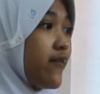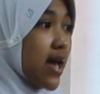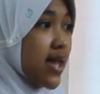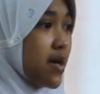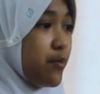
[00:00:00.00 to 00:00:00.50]

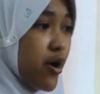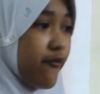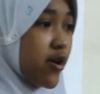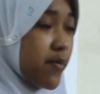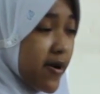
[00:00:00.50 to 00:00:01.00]
"We haven't had
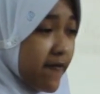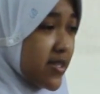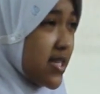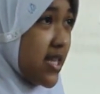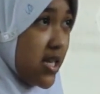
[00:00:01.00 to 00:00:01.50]
a boy for
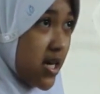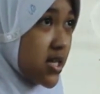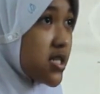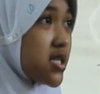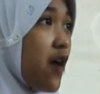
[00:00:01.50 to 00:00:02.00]
breakfast
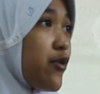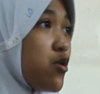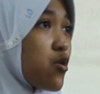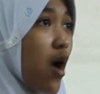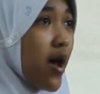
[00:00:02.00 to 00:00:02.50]
in years.
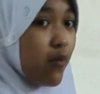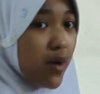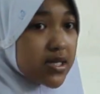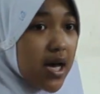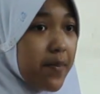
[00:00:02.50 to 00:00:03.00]
Now you
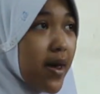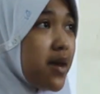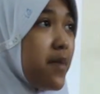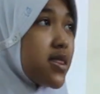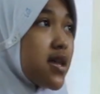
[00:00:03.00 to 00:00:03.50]
go and wash
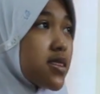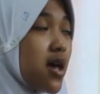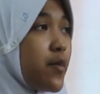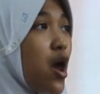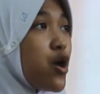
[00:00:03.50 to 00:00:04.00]
up, and by
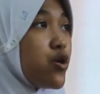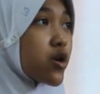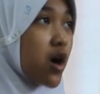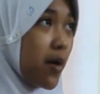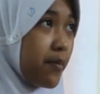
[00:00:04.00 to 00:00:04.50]
the time
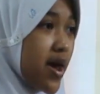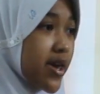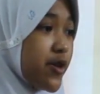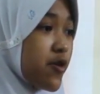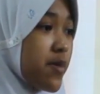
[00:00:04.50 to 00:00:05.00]
you
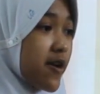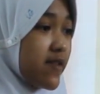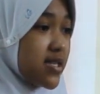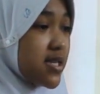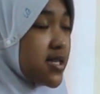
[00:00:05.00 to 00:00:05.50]
come back,
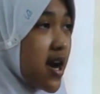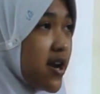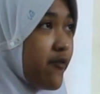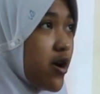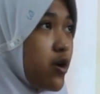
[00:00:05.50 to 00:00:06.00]
your breakfast
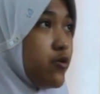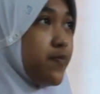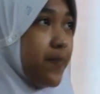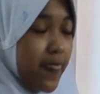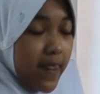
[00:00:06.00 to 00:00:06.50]
is ready
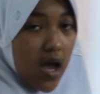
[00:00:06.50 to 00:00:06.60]
for you."